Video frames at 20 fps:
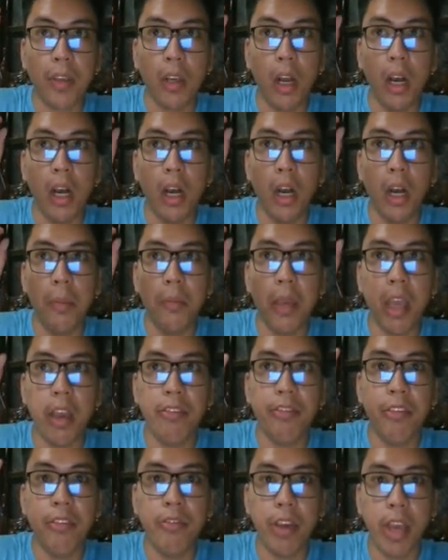
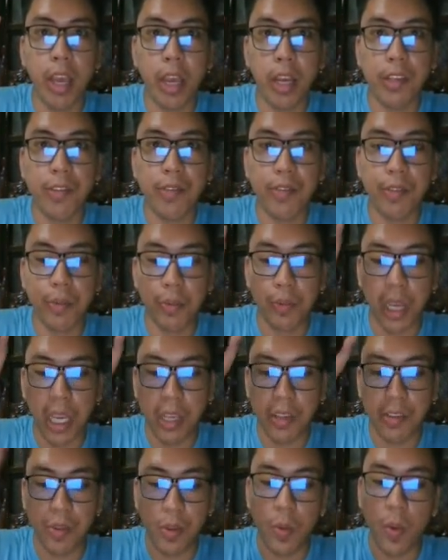f of x
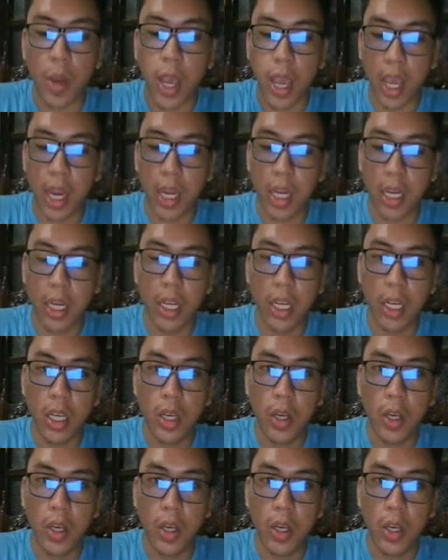raised to n